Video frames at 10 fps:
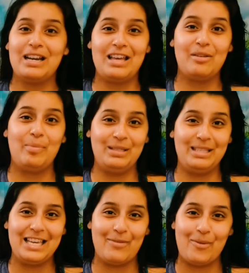doing another
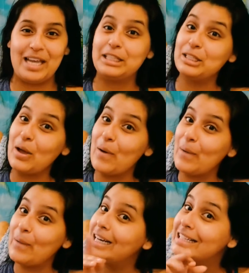birthday giveaway.
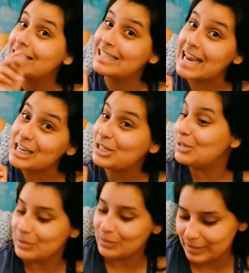So stay
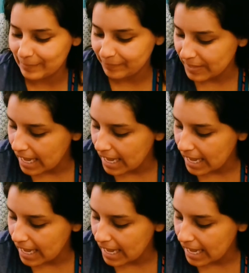tuned.